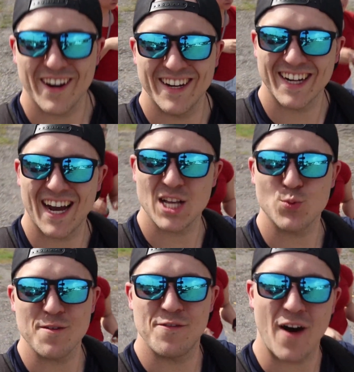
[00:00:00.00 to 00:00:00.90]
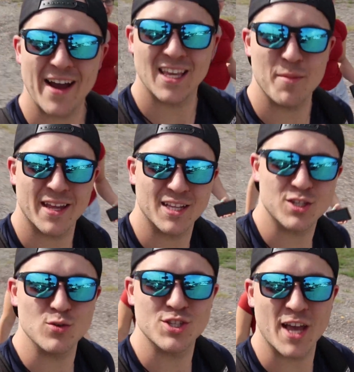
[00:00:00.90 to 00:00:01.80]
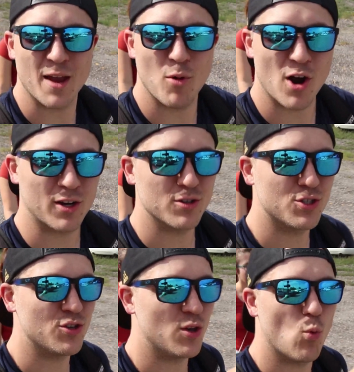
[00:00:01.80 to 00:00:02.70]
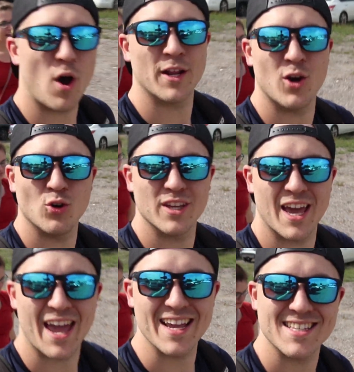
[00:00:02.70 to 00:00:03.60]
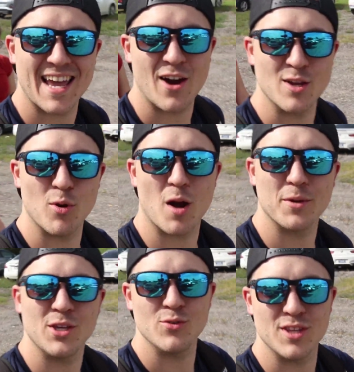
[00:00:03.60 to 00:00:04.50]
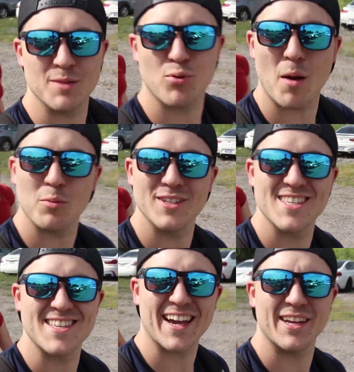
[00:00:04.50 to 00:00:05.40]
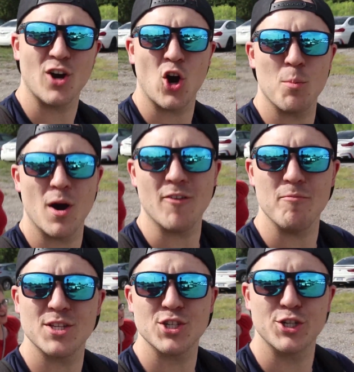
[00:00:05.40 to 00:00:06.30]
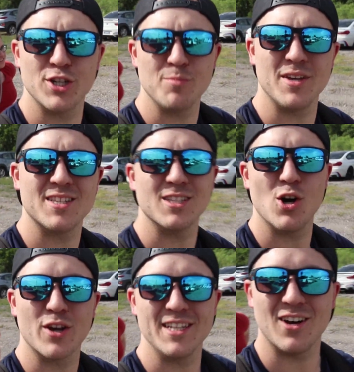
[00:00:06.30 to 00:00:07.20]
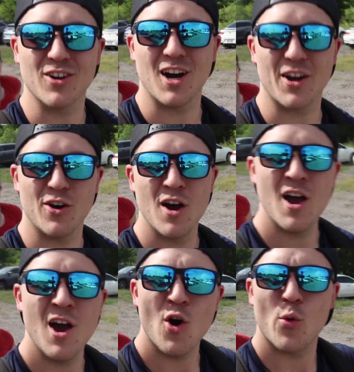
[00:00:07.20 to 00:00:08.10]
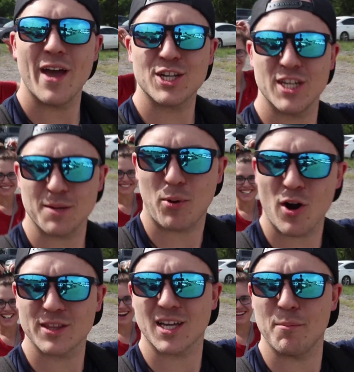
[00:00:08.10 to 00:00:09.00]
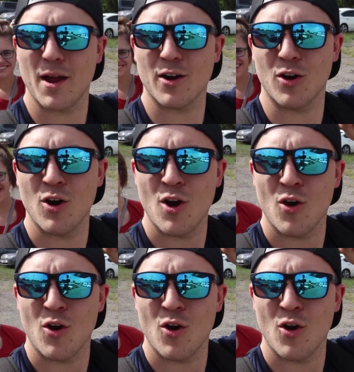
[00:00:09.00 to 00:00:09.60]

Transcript: Here, guys, we finally made it to San Marcos, to the one and only Hayes County Barbecue, the probably second home of Mr. Goody Beats, Logan Delgado. We actually had to park the Camaro